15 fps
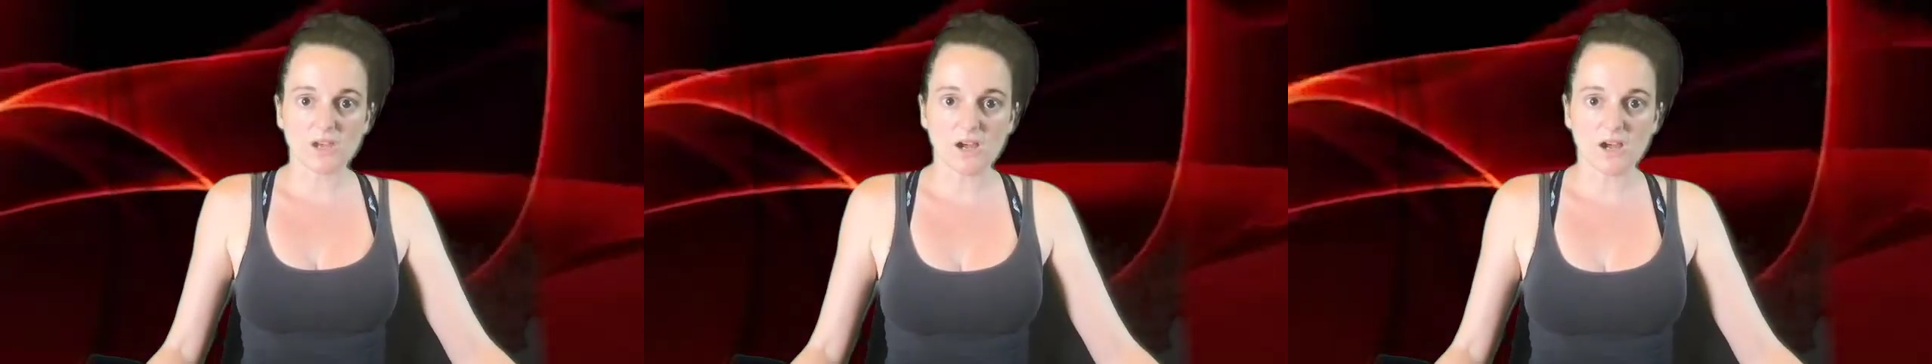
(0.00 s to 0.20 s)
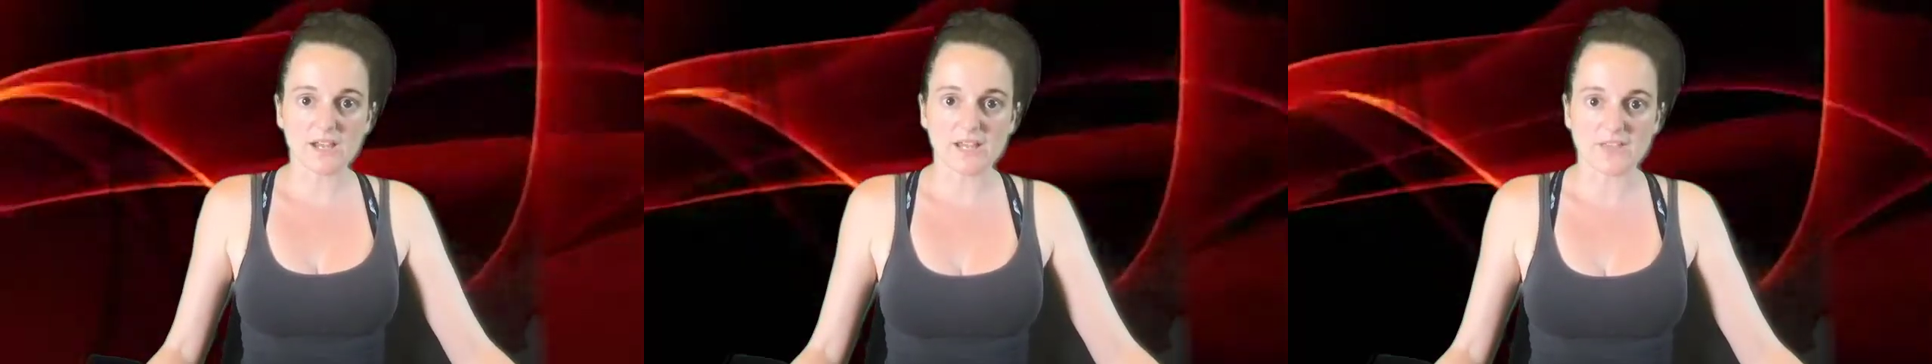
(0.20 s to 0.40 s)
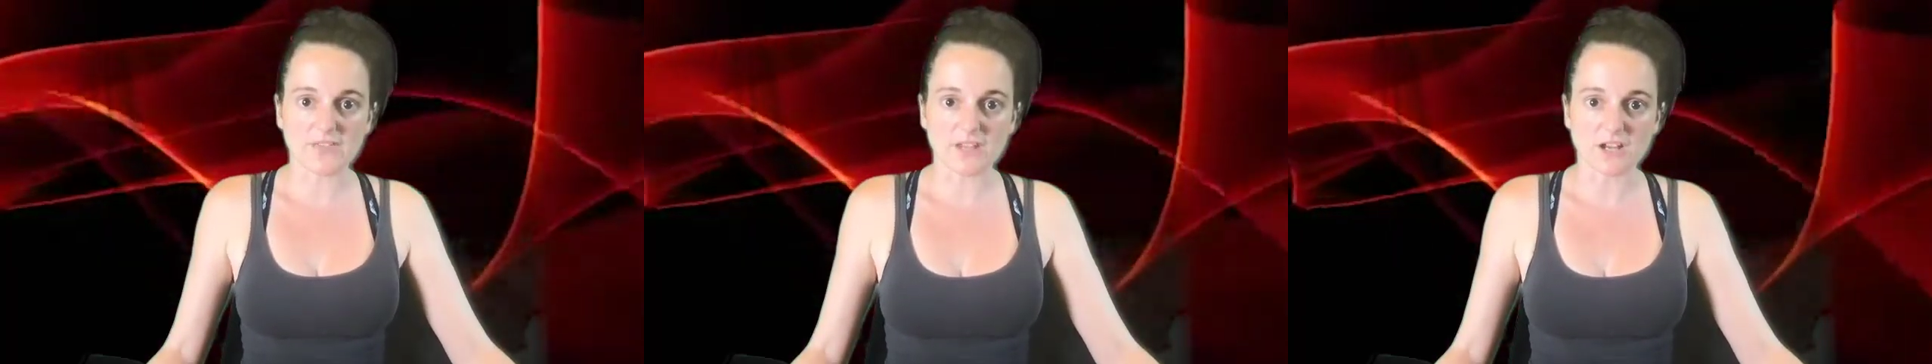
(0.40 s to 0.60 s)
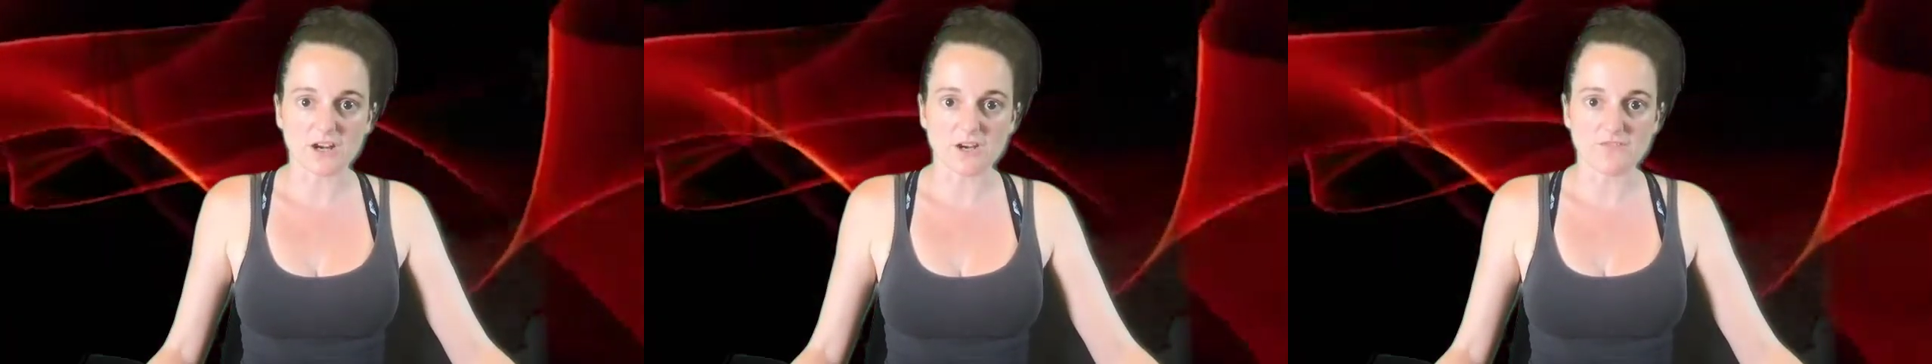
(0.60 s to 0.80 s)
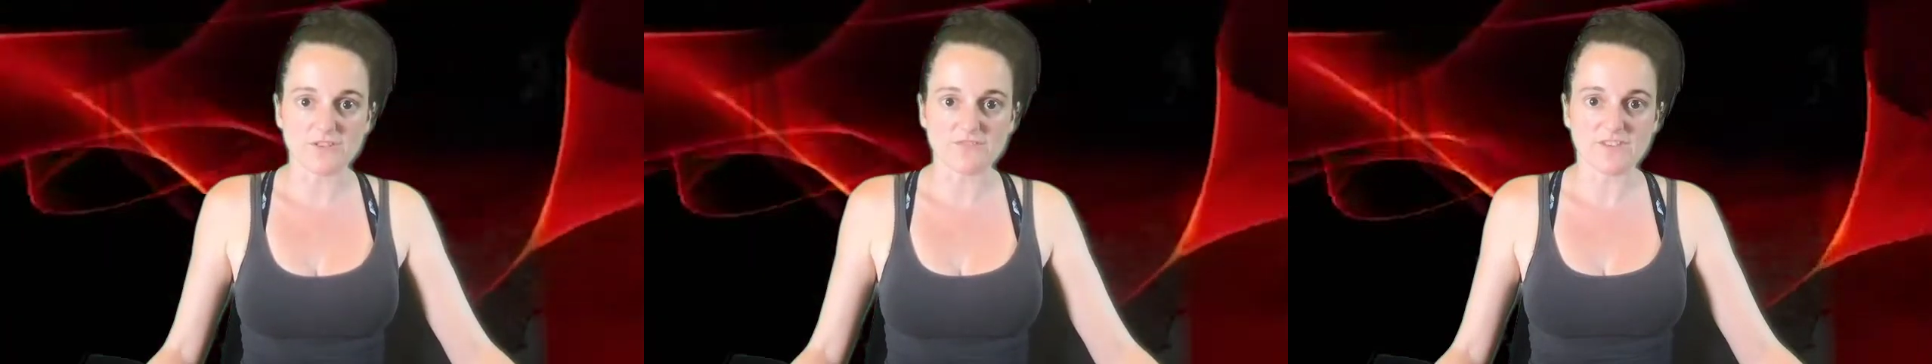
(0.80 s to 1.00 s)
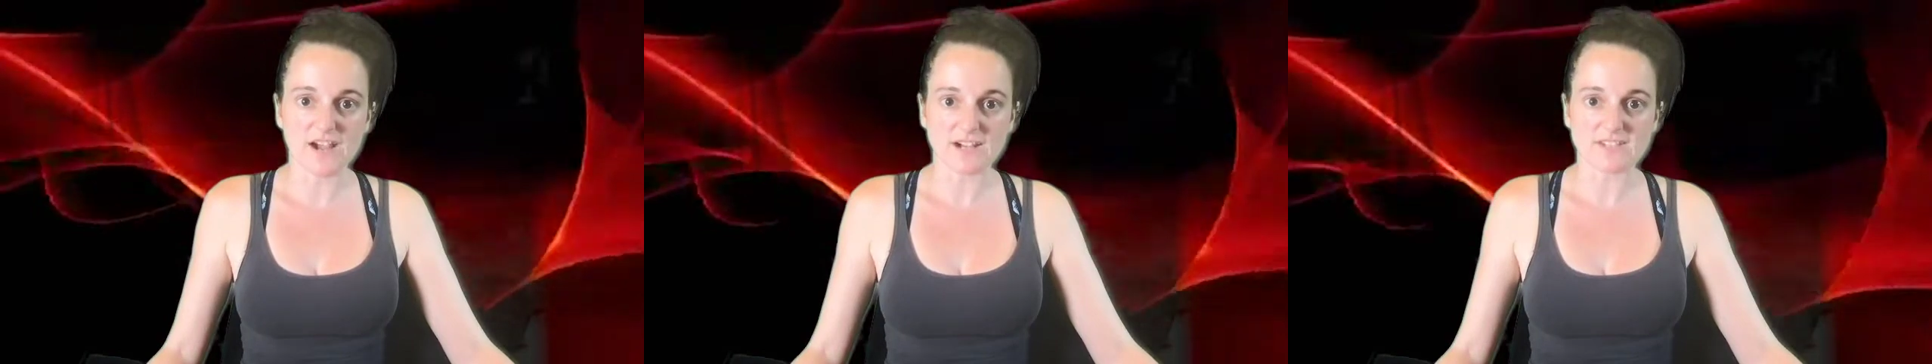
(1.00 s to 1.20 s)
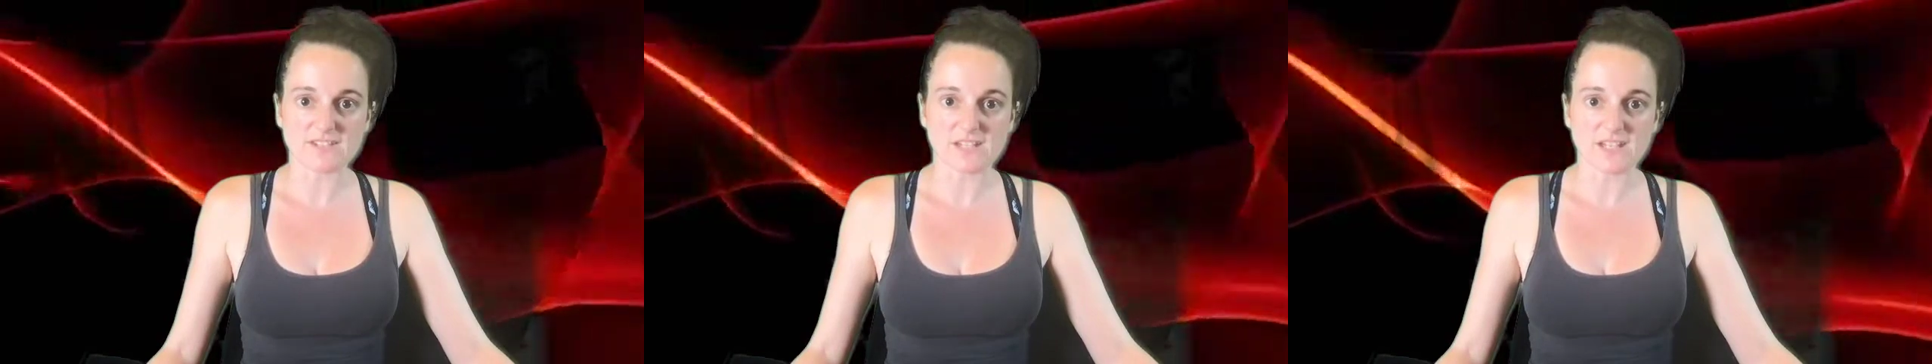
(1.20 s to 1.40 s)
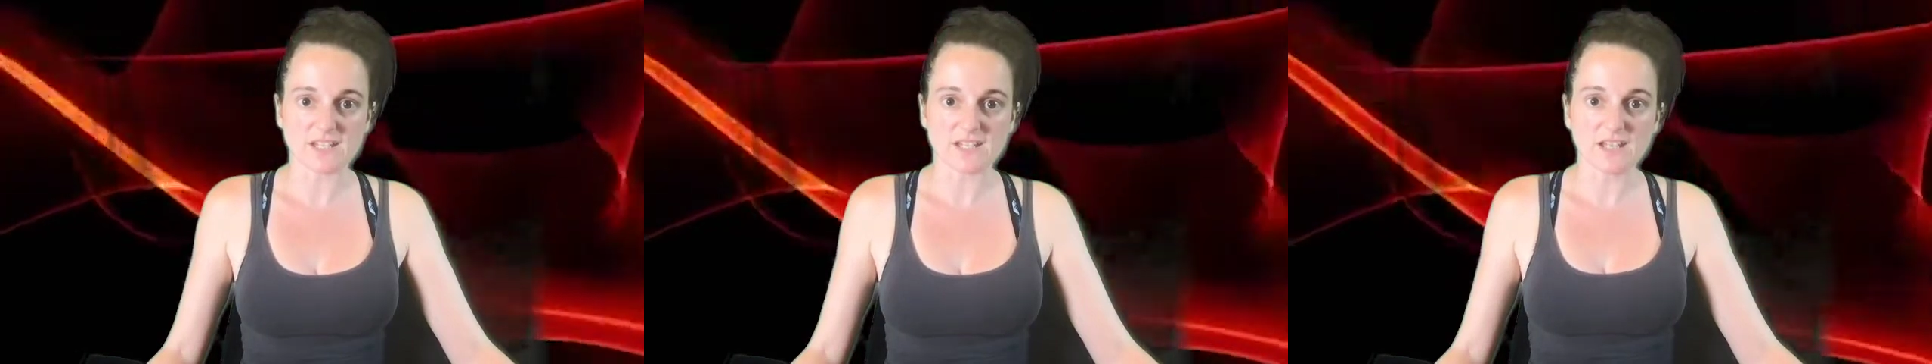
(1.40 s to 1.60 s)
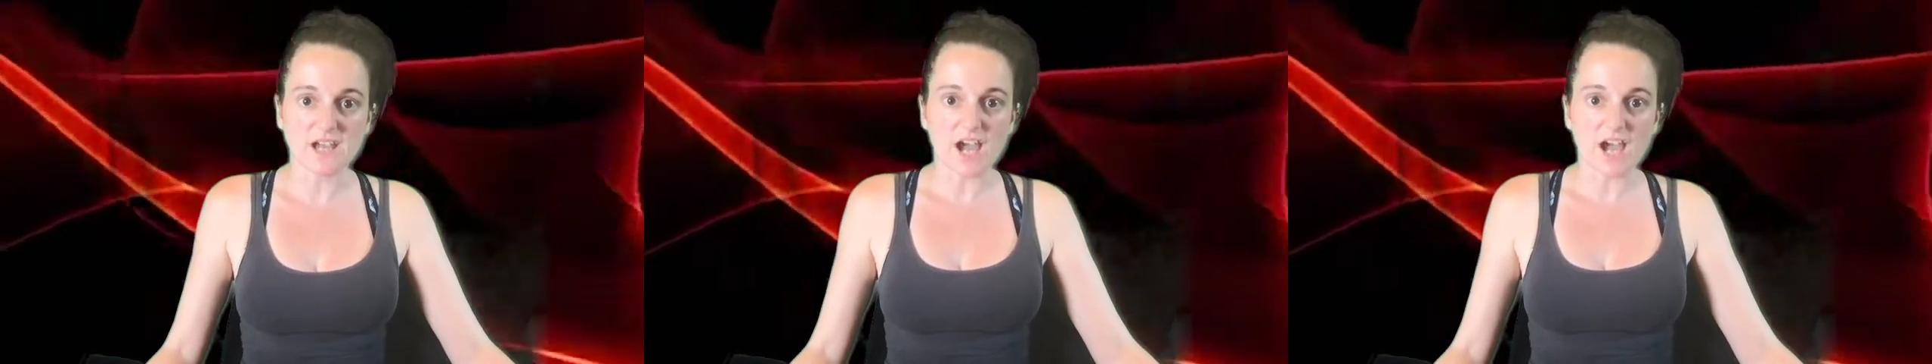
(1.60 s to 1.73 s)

I had the COVID vaccine